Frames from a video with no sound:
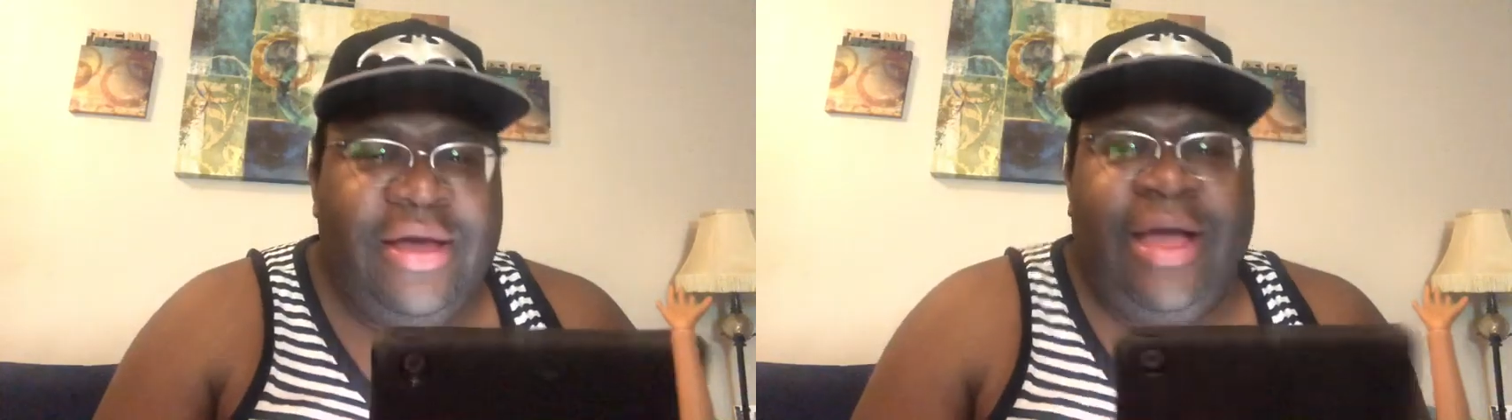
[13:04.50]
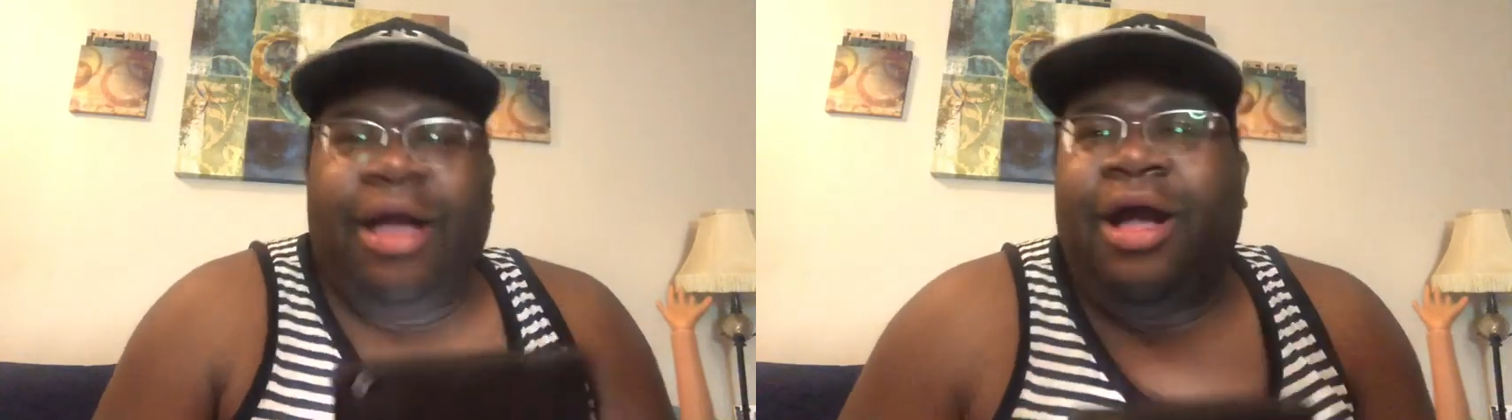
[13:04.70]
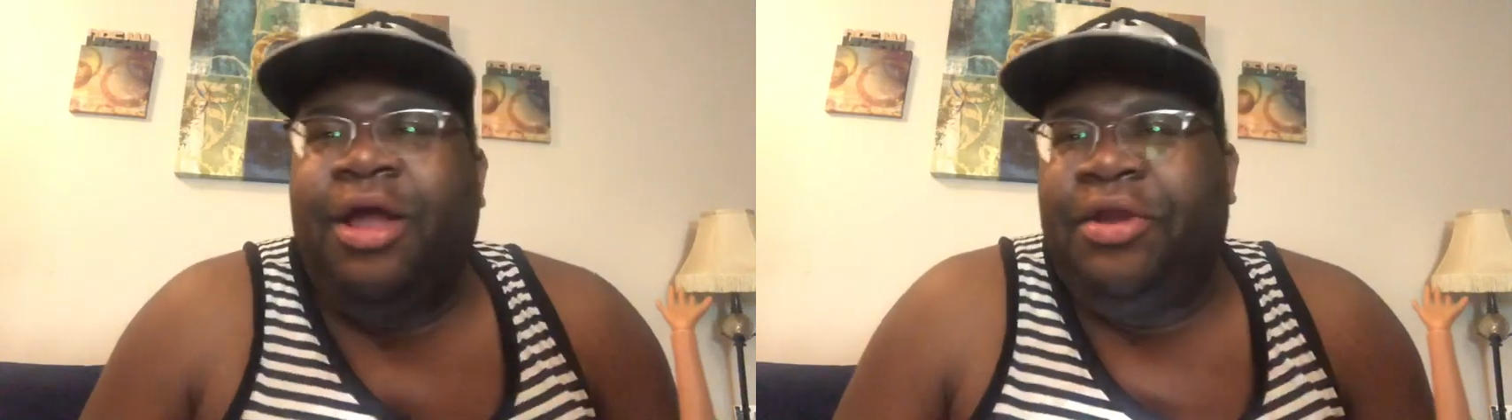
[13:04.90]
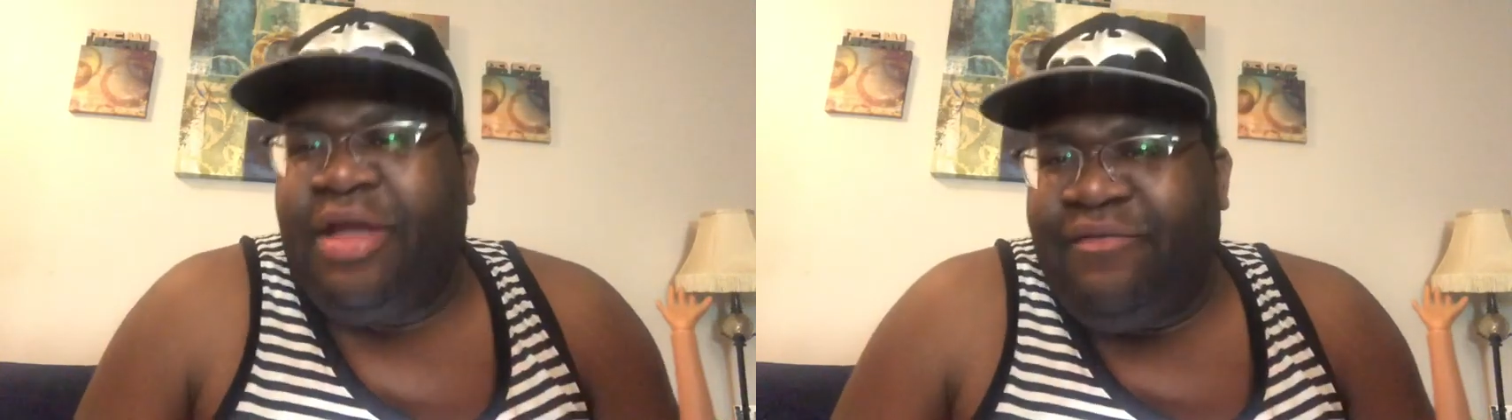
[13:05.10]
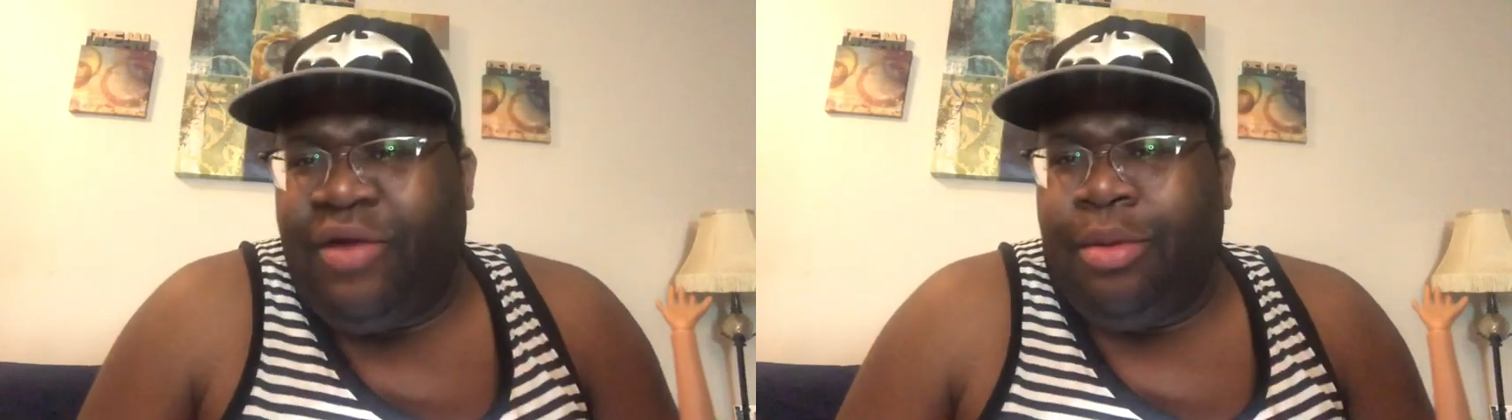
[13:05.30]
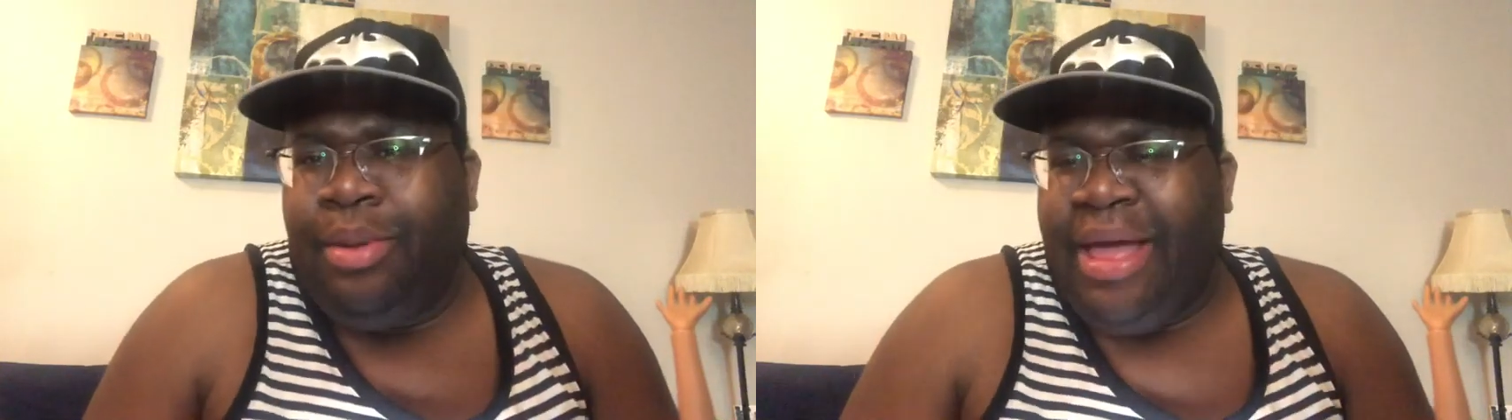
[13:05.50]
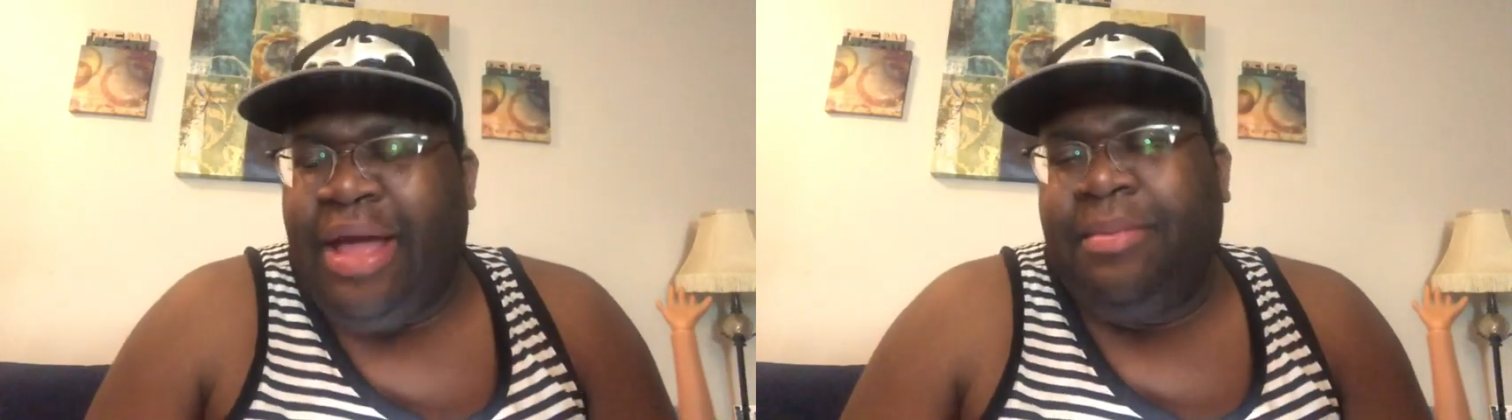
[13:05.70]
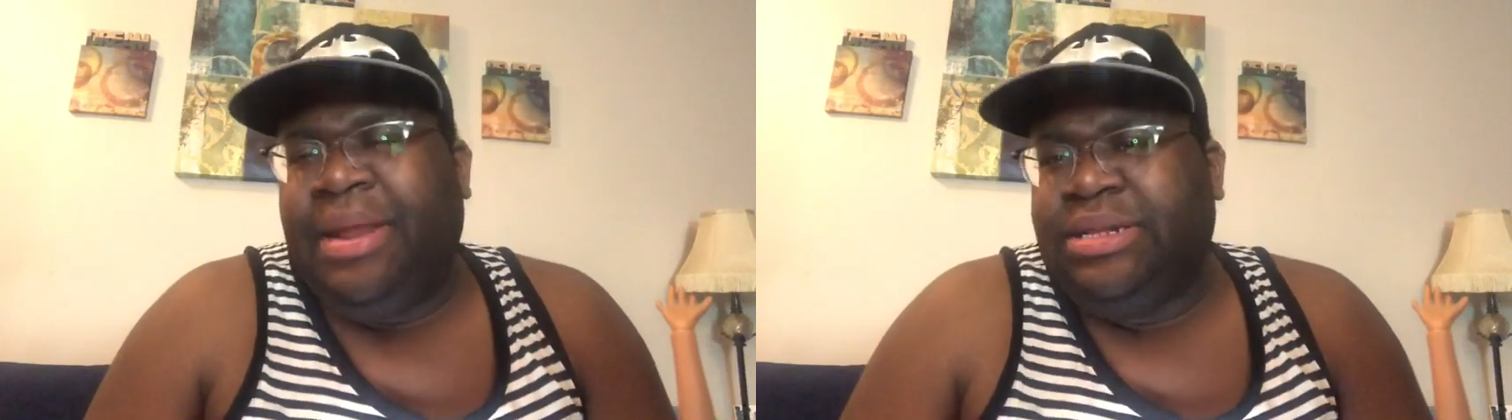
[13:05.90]
I called her FR
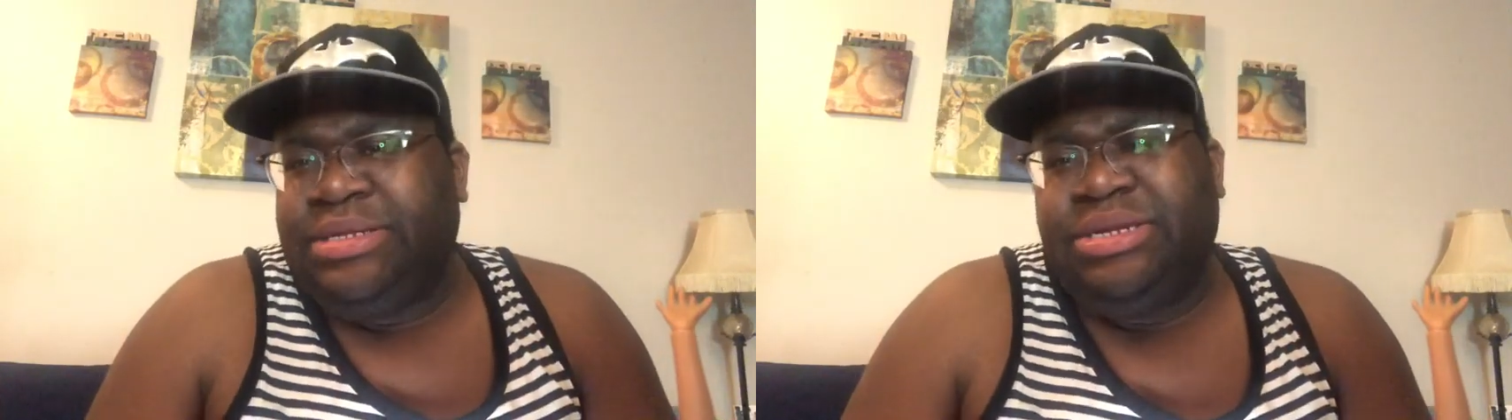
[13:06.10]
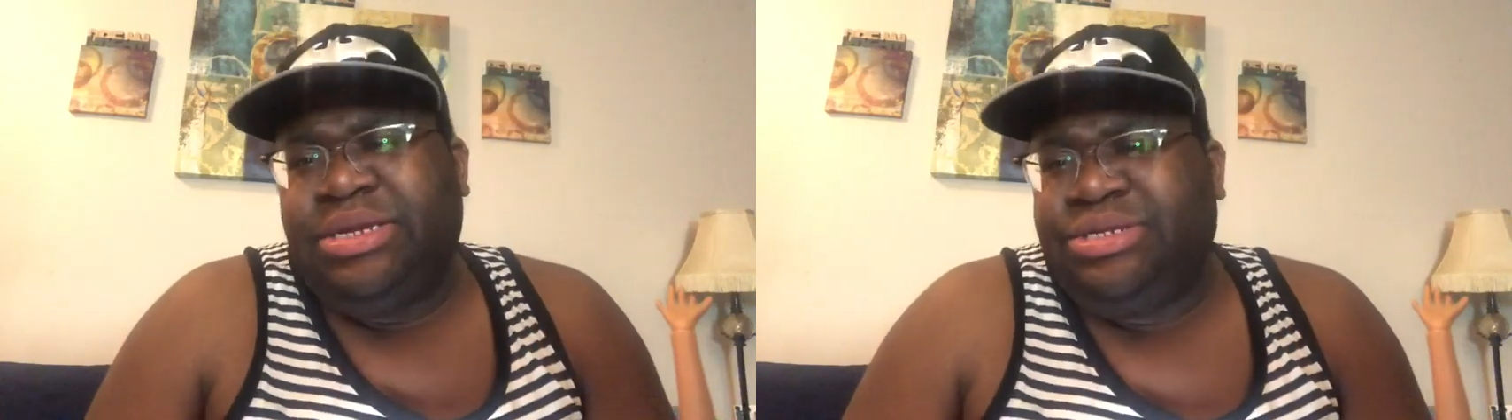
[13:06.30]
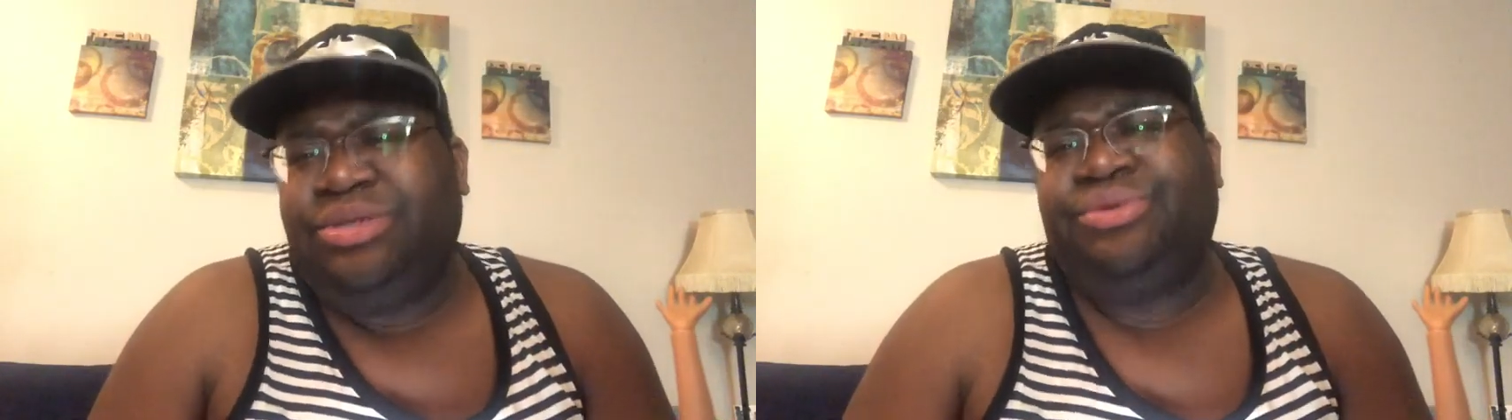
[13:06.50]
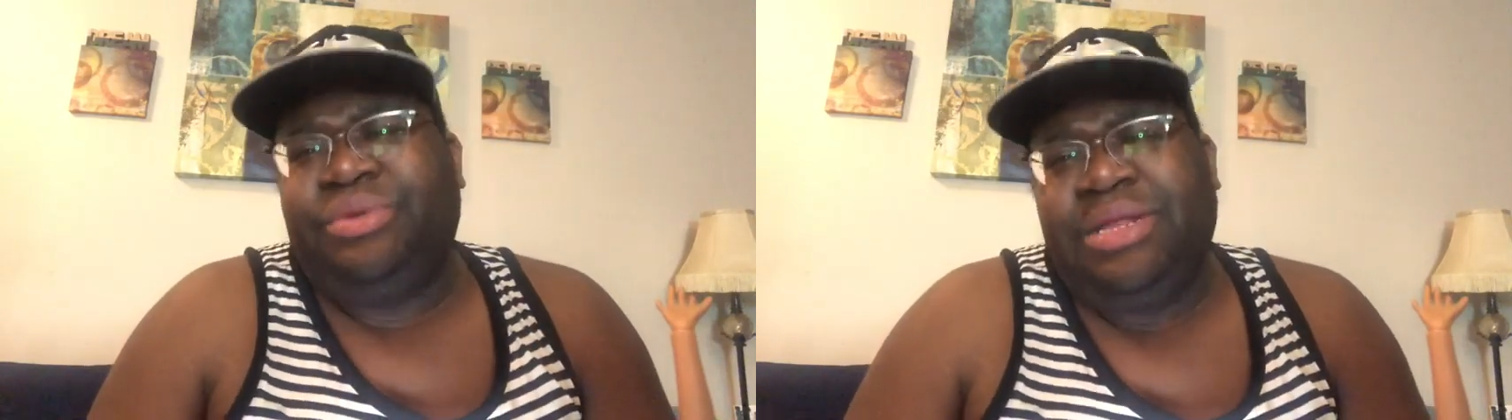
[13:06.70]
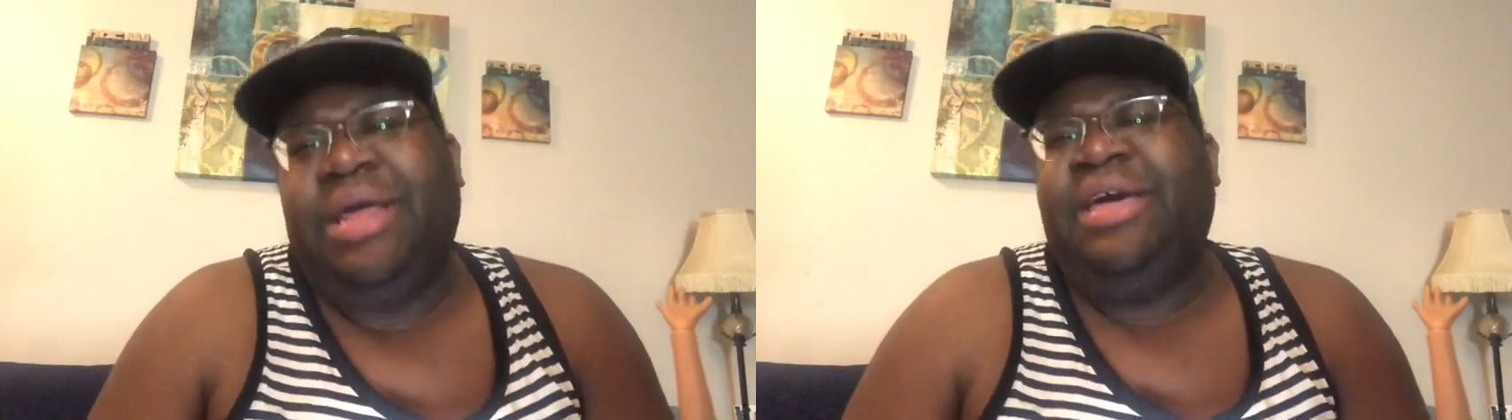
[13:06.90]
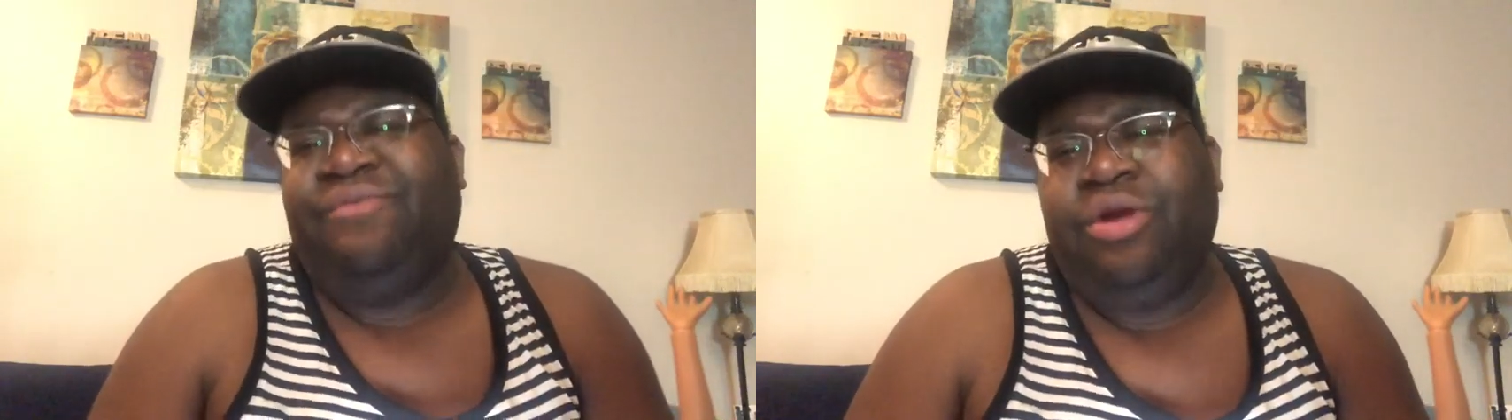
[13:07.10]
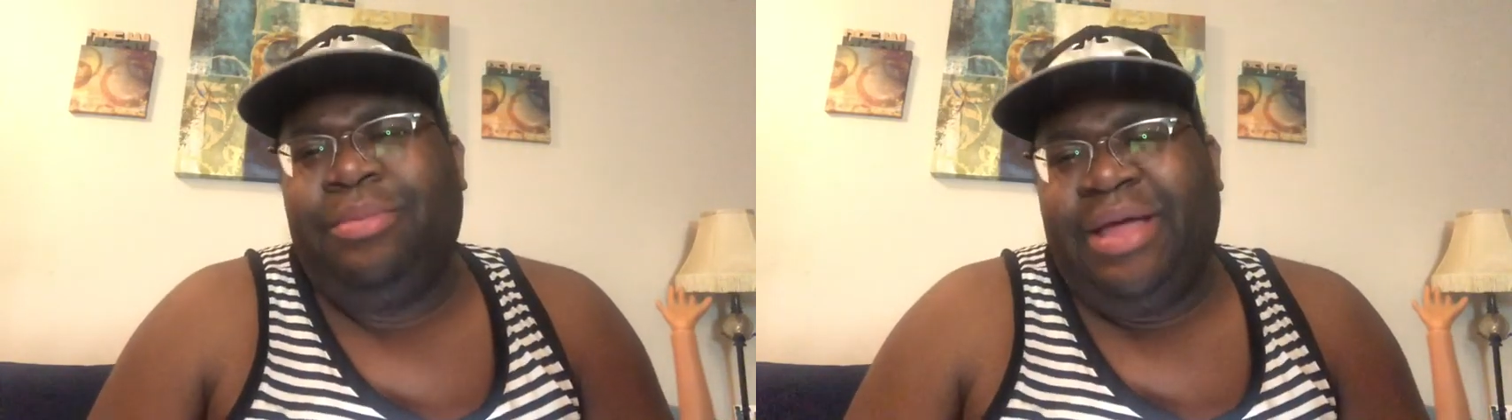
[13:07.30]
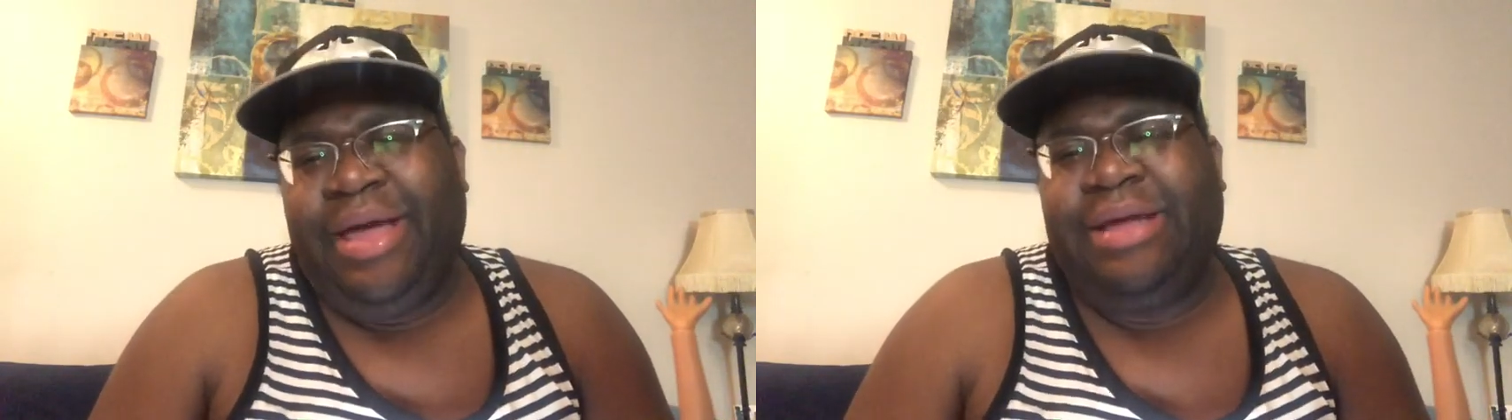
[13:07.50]
Black, but I looked at her, she was really FR
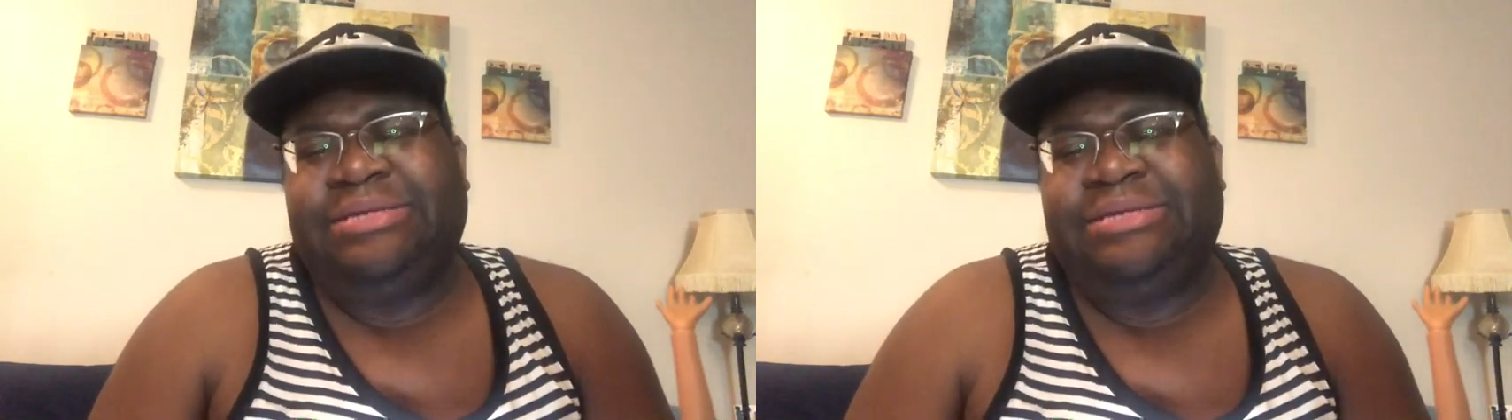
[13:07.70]
Black.